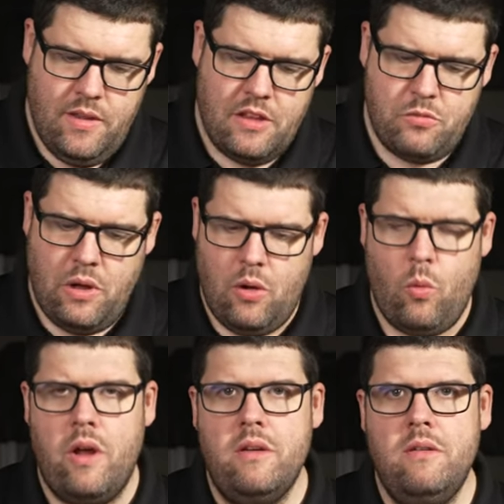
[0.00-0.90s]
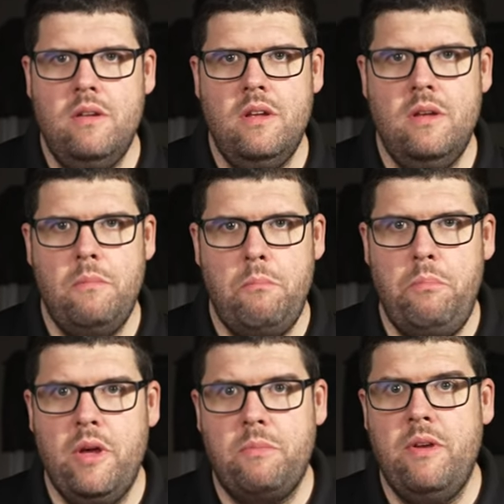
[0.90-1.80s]
That's why I want
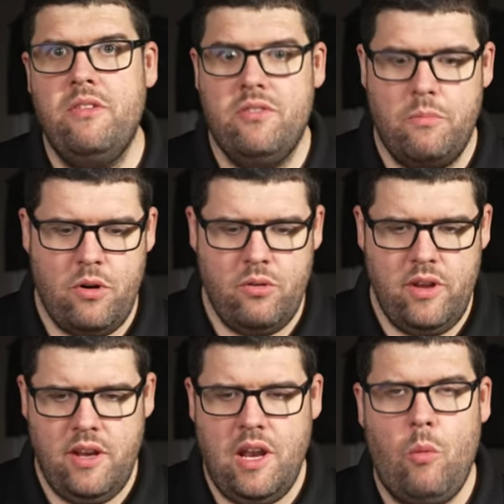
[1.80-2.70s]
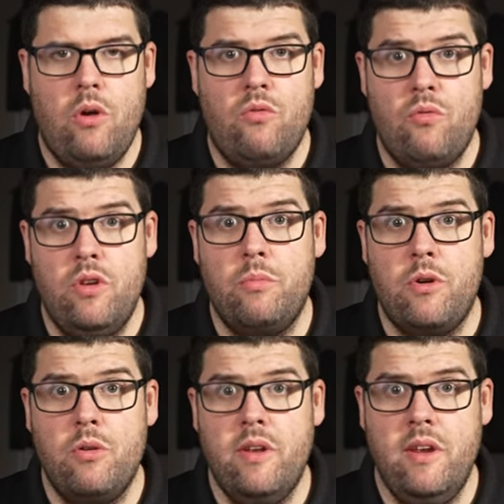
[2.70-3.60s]
big pieces of protein. I want real
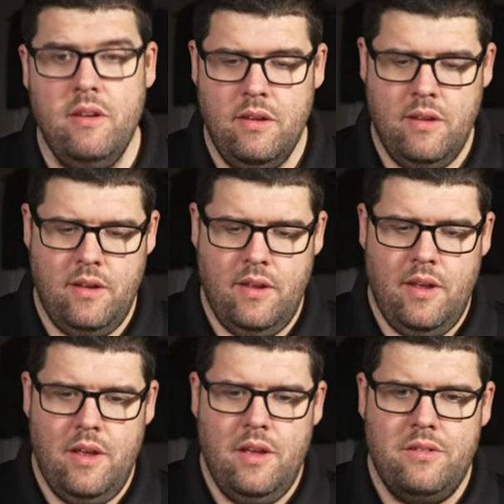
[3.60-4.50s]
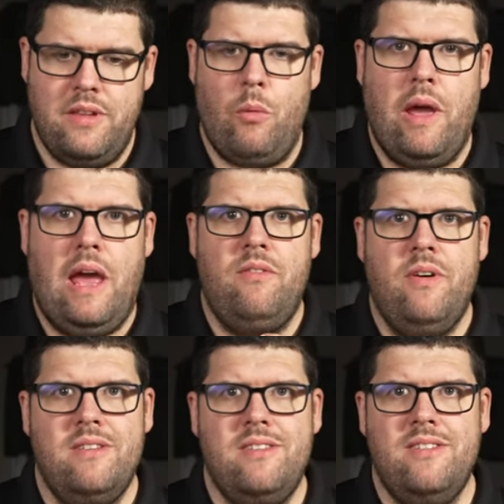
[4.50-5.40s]
protein. So that way I
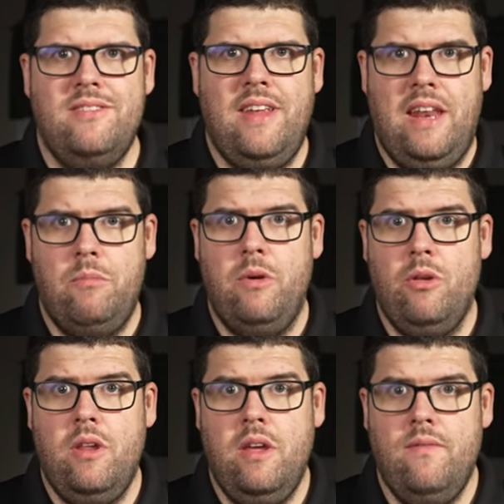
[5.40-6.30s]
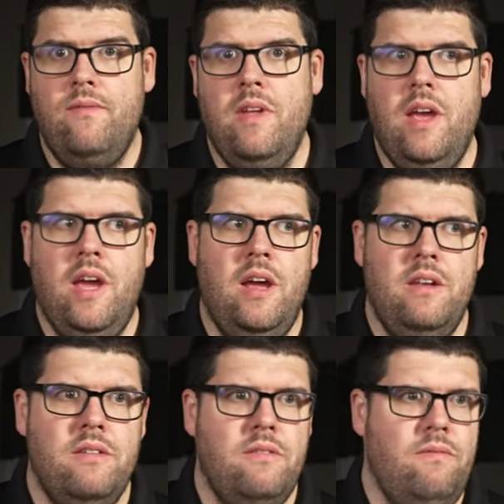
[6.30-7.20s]
have sustainability
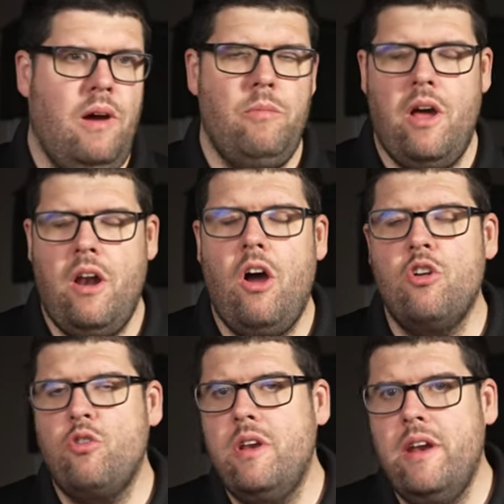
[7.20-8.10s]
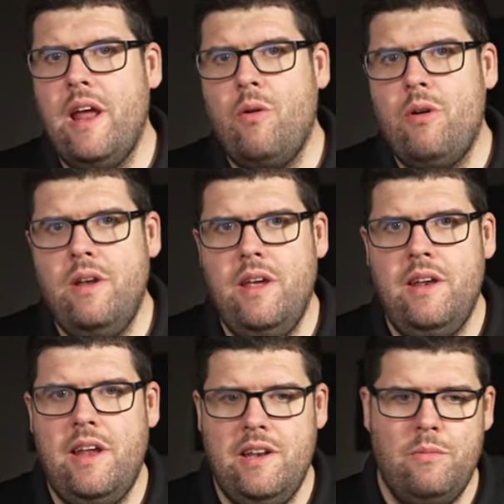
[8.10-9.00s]
and I'm not hungry in an hour
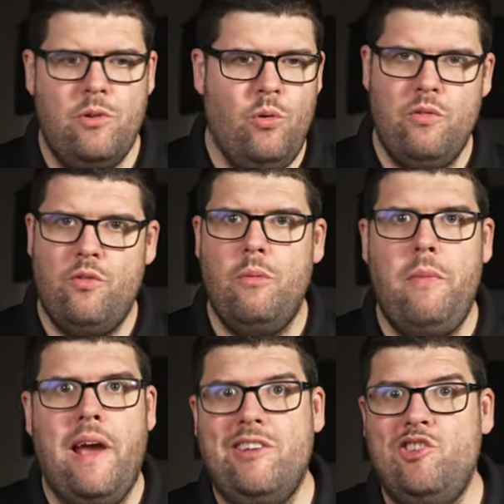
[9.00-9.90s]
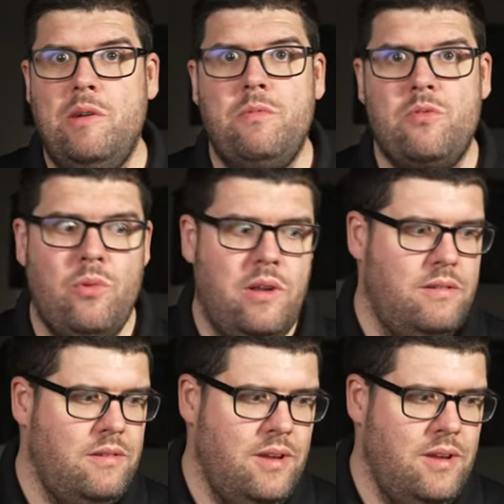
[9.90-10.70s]
and end up going for a bag of chips when